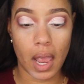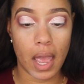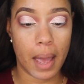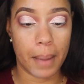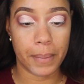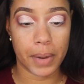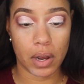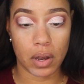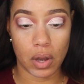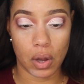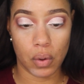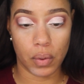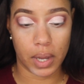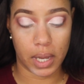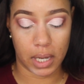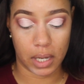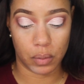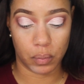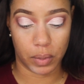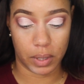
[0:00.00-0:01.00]
I'm gonna go
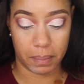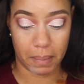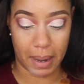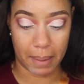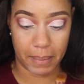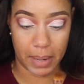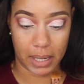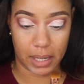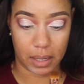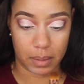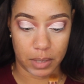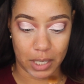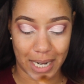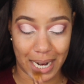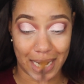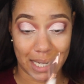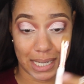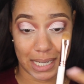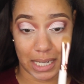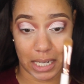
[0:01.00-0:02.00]
in with my Makeup
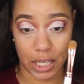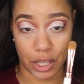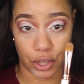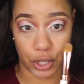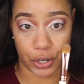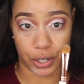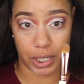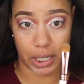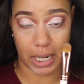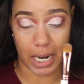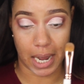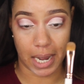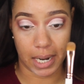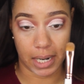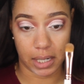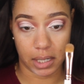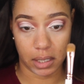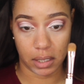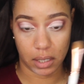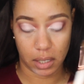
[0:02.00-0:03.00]
Shack
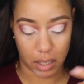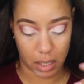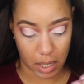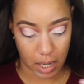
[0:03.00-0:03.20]
T39,